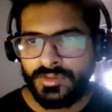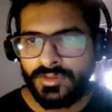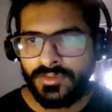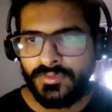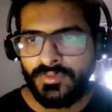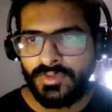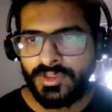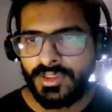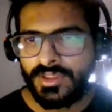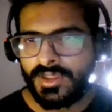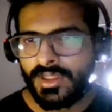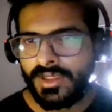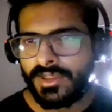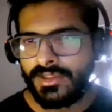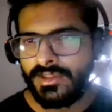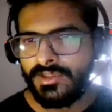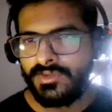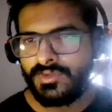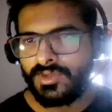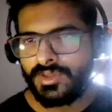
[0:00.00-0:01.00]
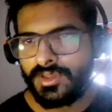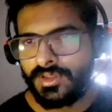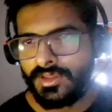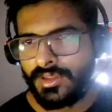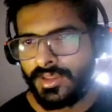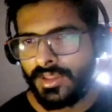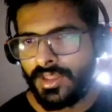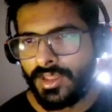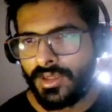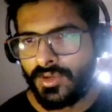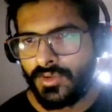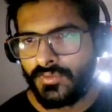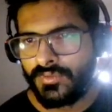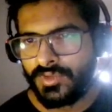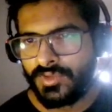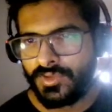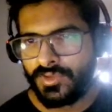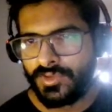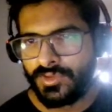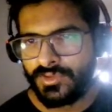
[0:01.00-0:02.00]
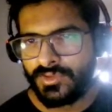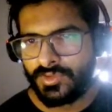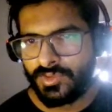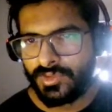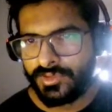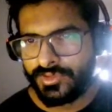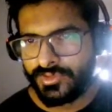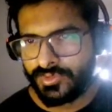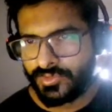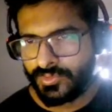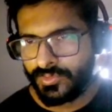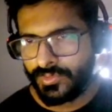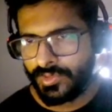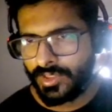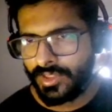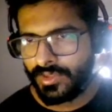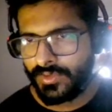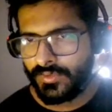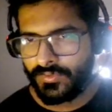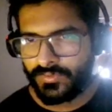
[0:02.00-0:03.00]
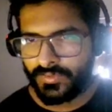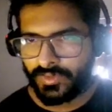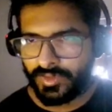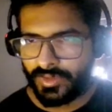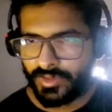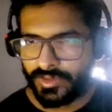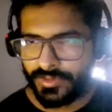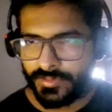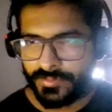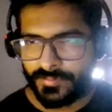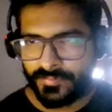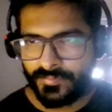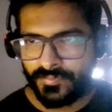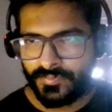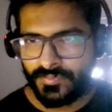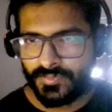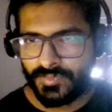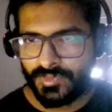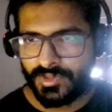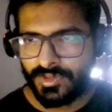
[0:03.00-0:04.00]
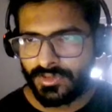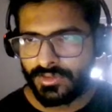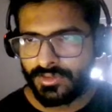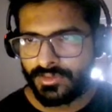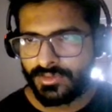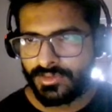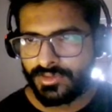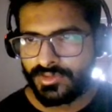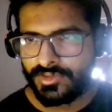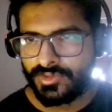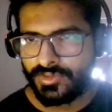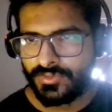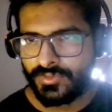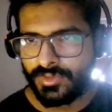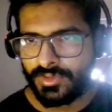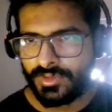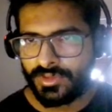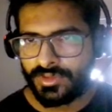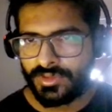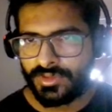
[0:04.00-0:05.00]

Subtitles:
We can directly say array of 0 is equals to array of 5, and this should work.